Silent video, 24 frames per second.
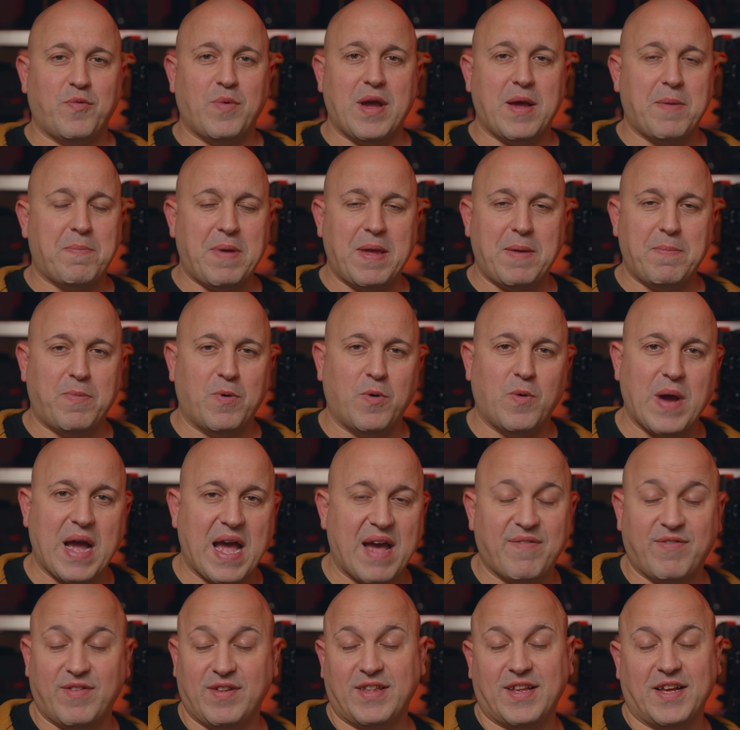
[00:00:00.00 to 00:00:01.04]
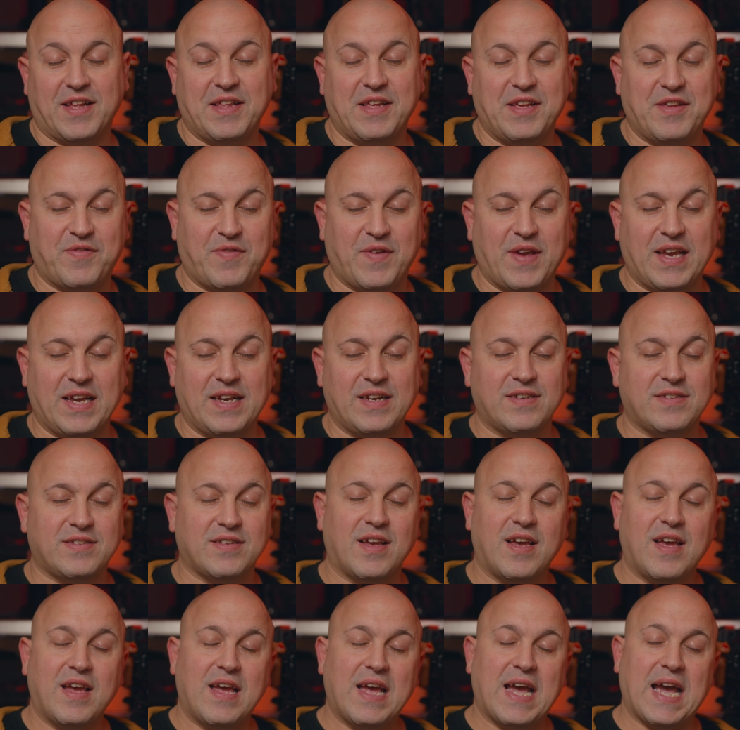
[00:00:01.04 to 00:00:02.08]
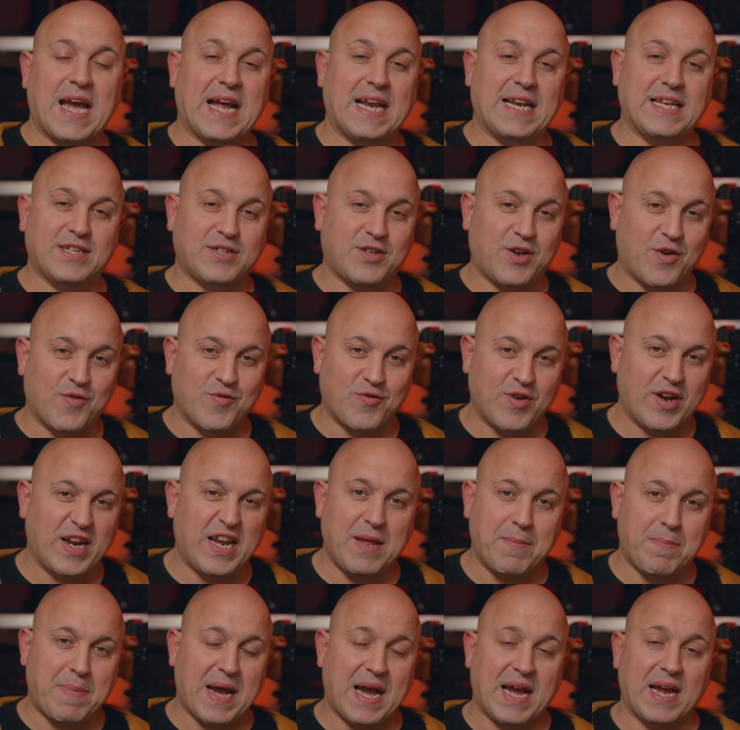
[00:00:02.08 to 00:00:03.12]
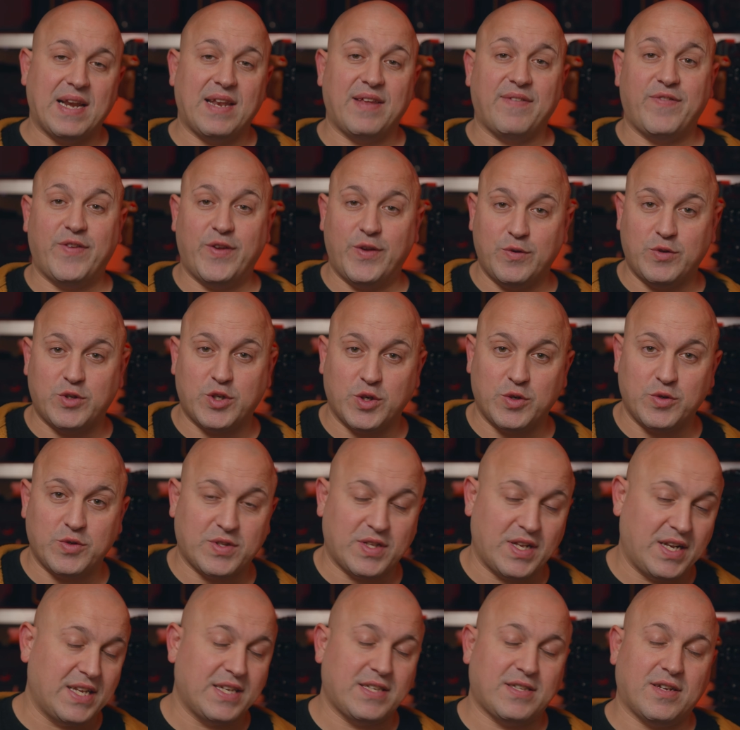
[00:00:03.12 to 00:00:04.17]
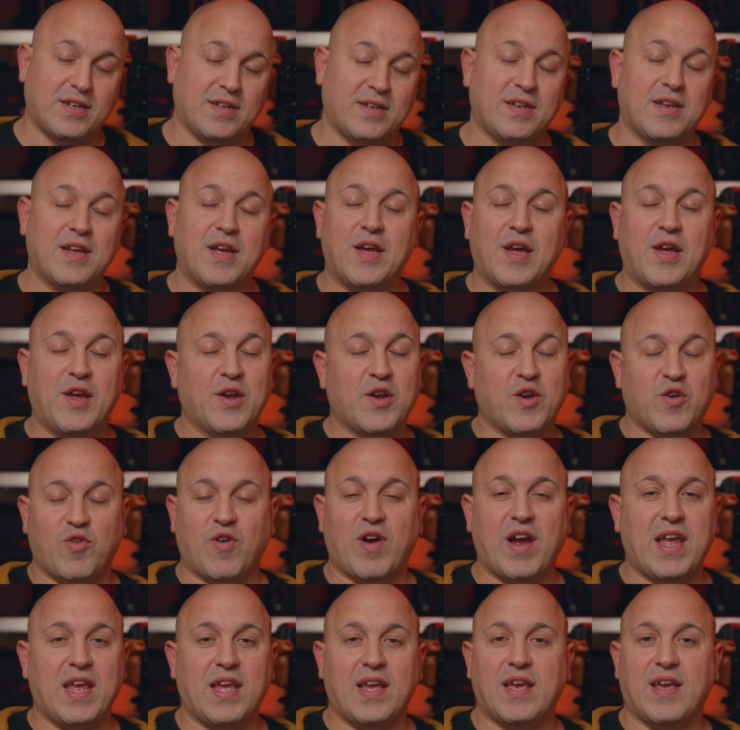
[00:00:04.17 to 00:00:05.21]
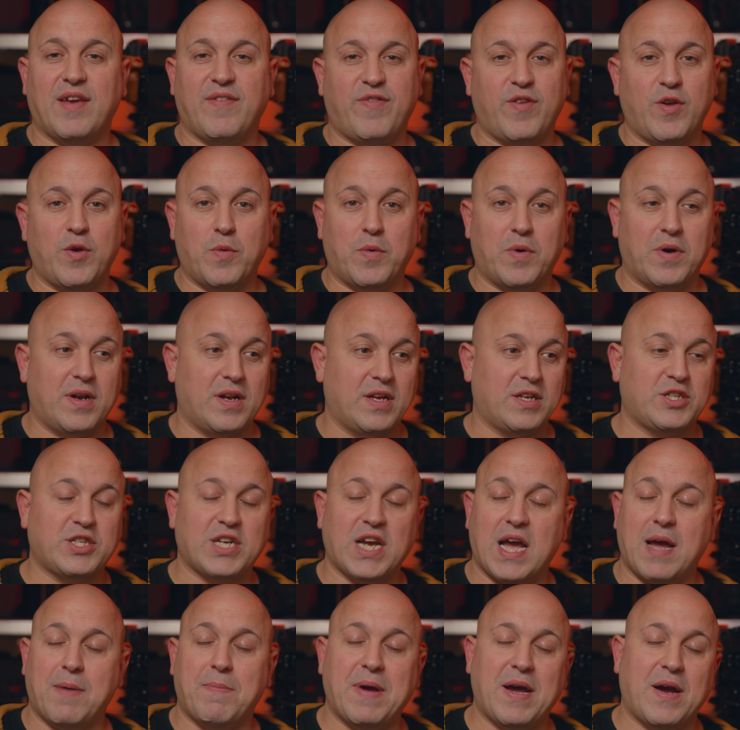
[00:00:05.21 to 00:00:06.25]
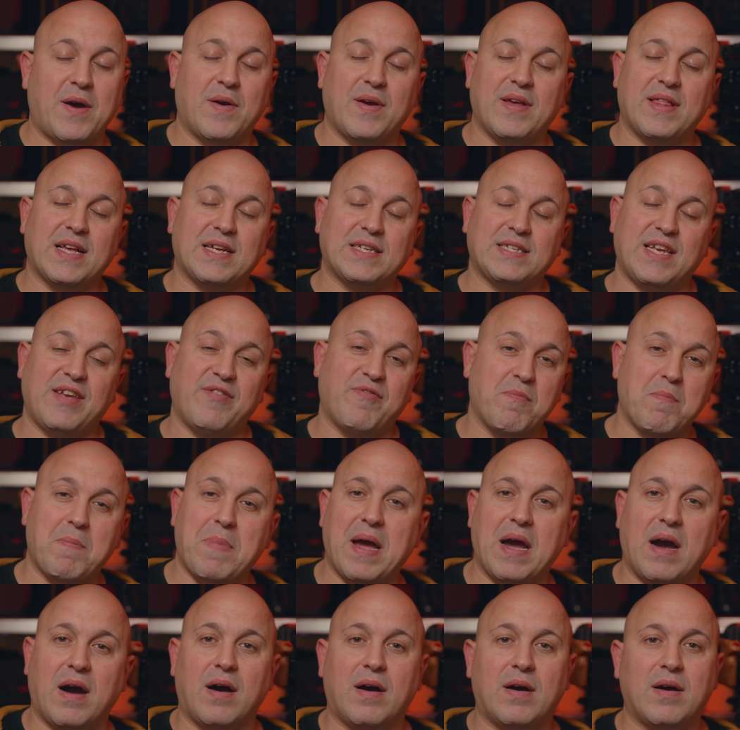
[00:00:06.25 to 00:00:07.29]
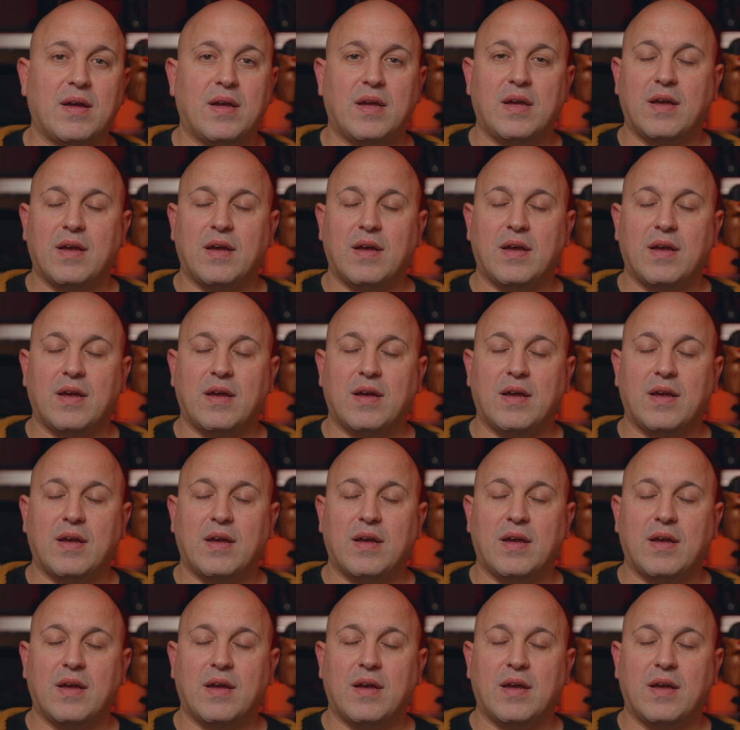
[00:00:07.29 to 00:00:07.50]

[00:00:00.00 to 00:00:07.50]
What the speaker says: where people haven't done these things and it's gone really bad. If you choose to listen, great. If you want to chat about it, that's even better.